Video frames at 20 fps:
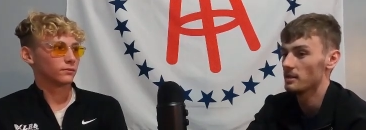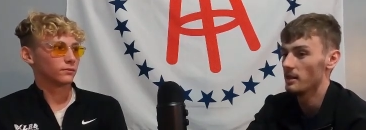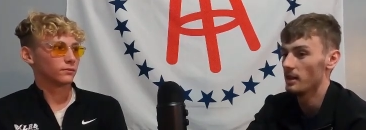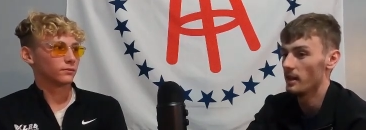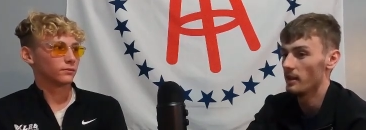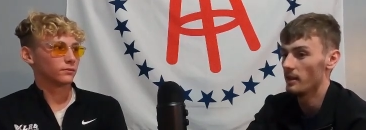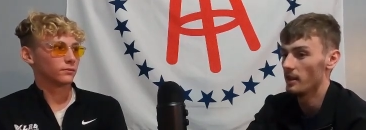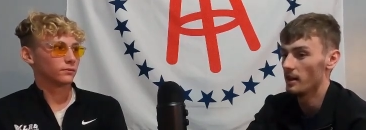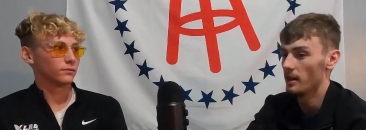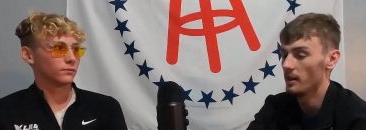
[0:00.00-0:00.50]

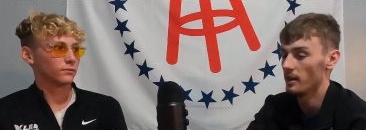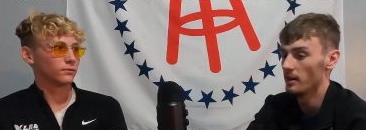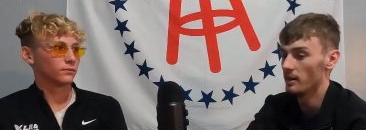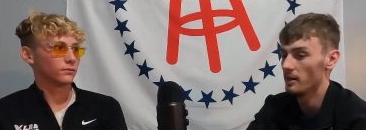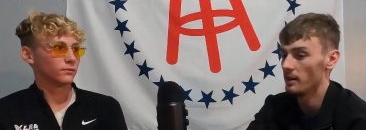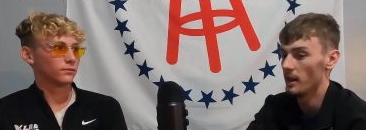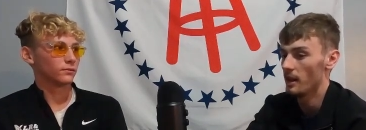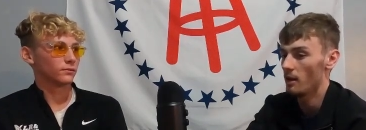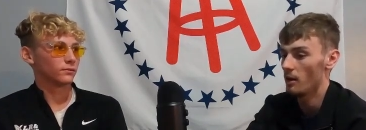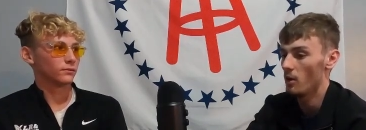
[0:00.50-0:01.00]
Speaker 1: And
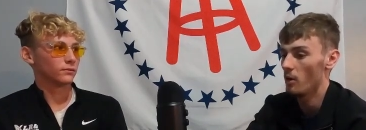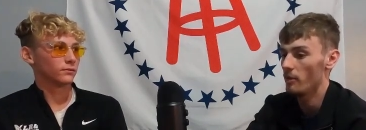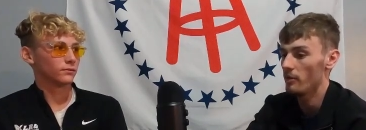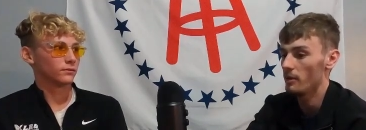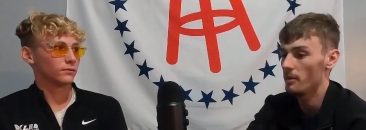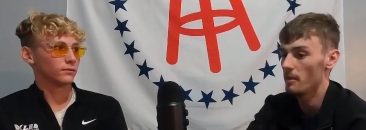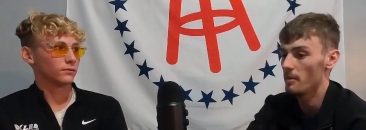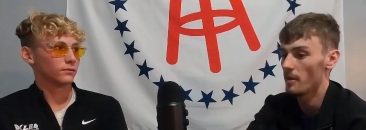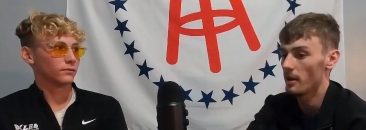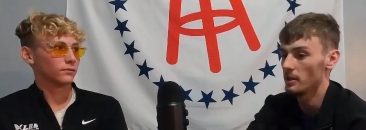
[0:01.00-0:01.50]
then that'll
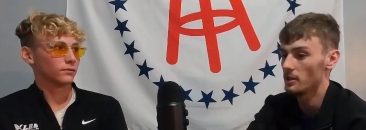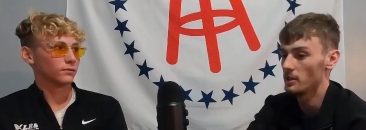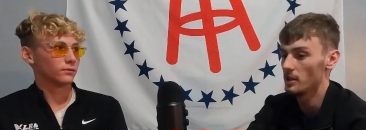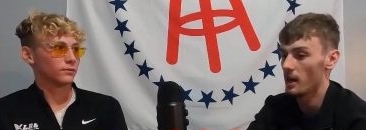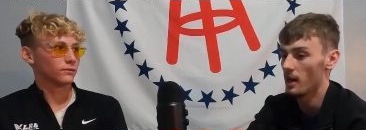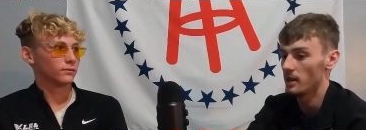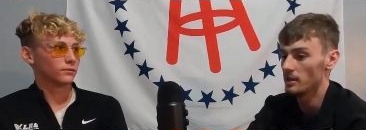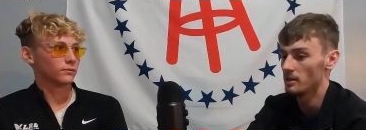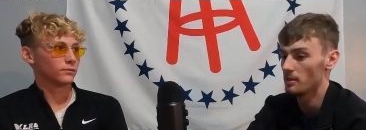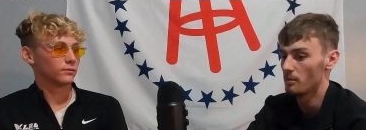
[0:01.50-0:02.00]
hopefully be my
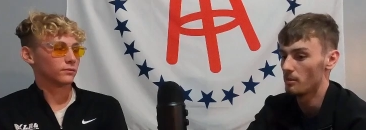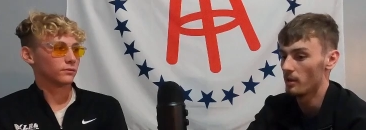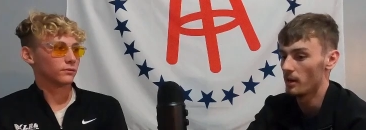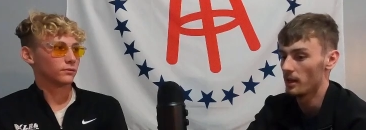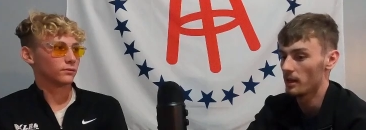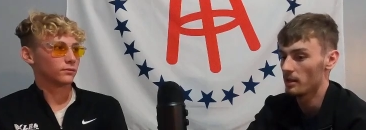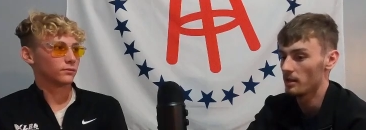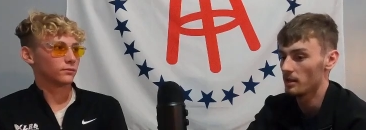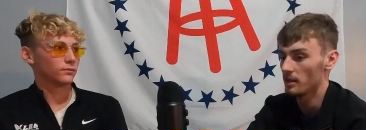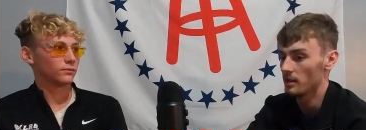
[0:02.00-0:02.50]
shot to
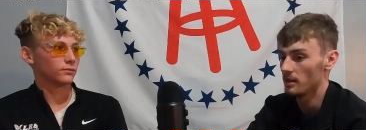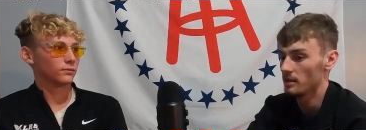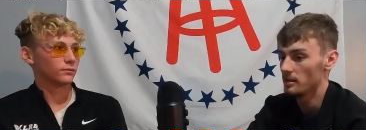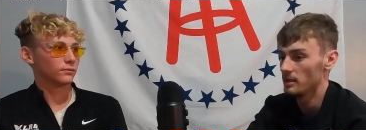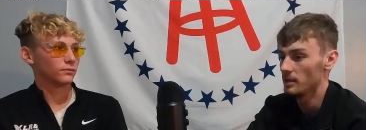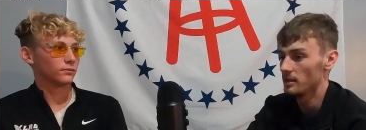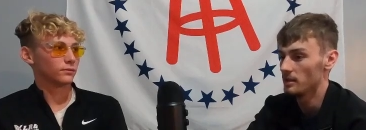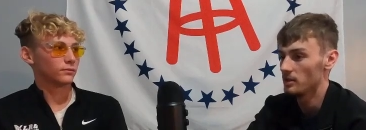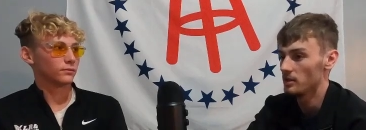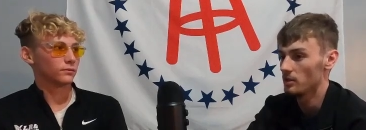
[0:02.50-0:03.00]
break the
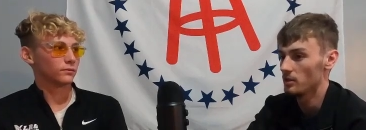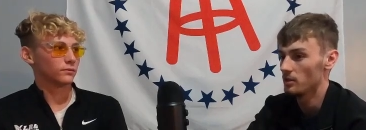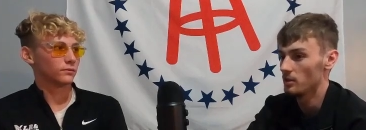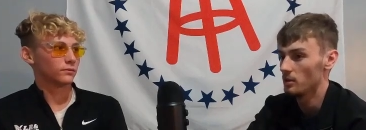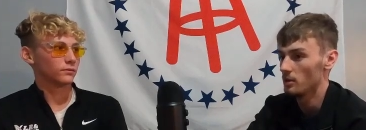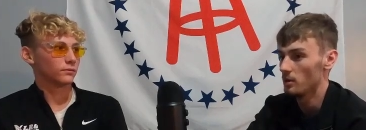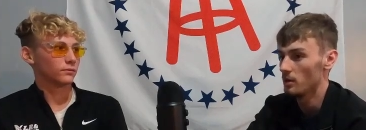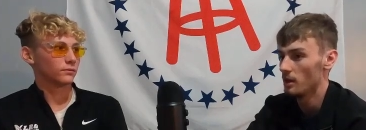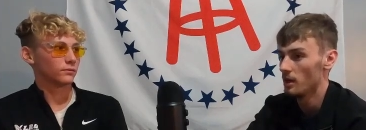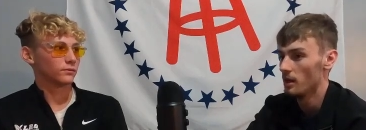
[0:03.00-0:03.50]

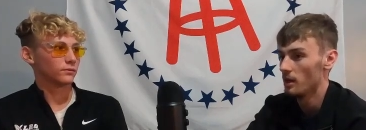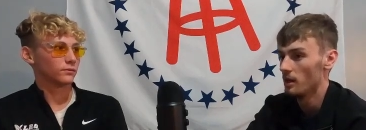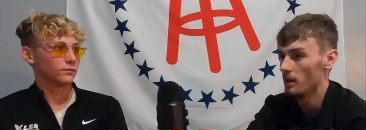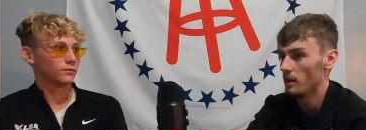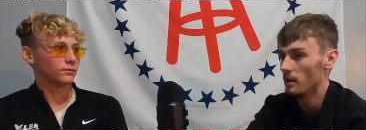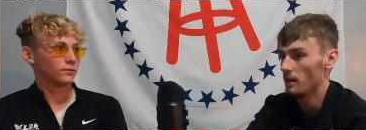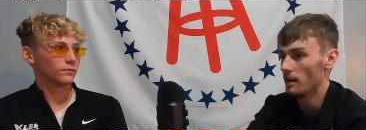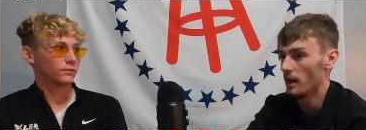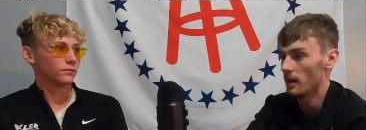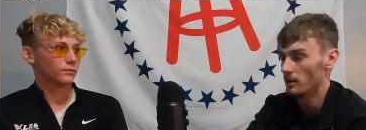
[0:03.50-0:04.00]
D2
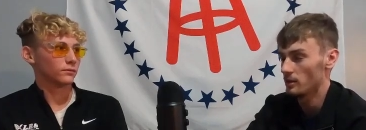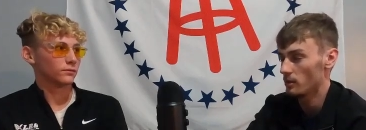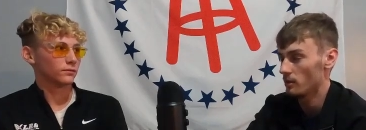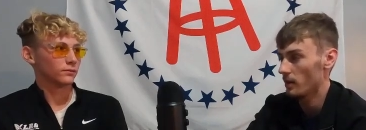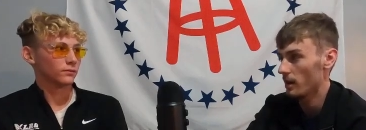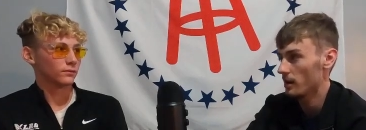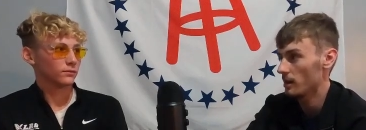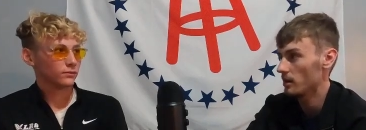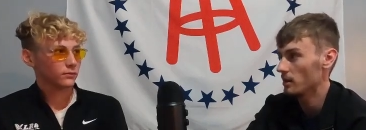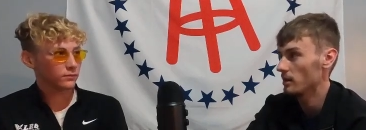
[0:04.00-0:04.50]
national
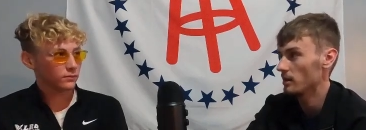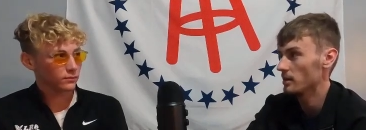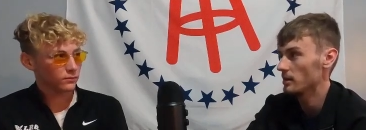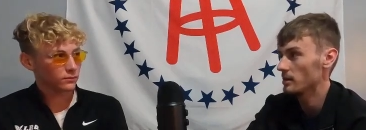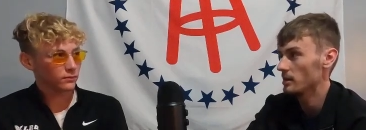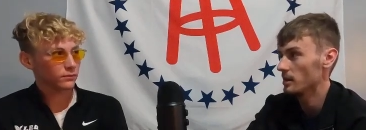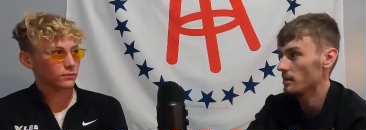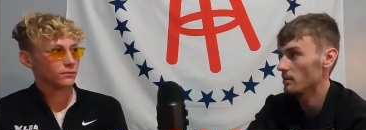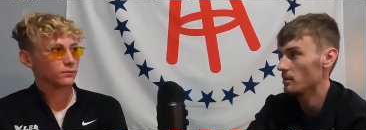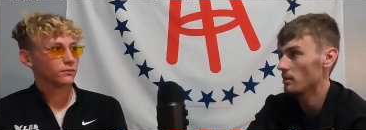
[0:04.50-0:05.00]
record in the
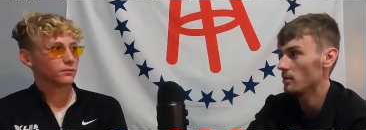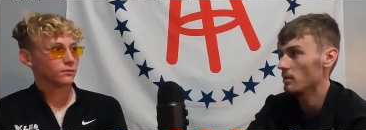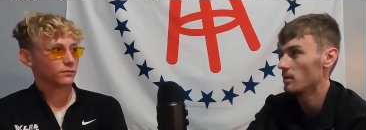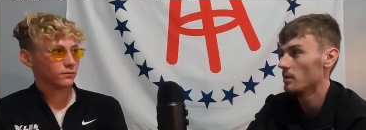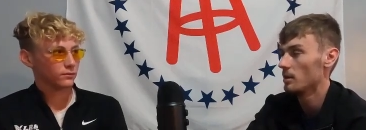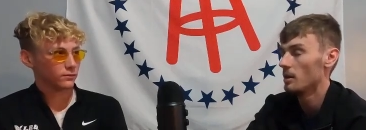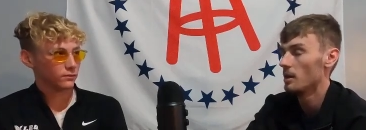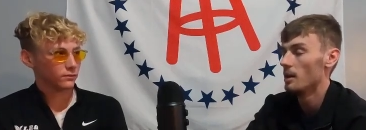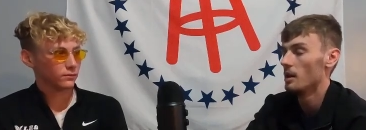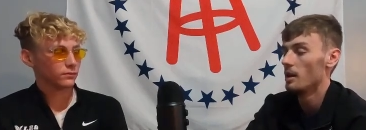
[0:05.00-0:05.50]

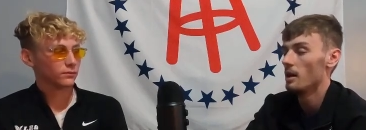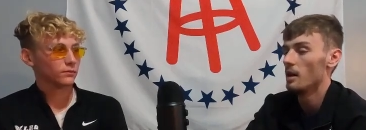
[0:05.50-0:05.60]
steeple.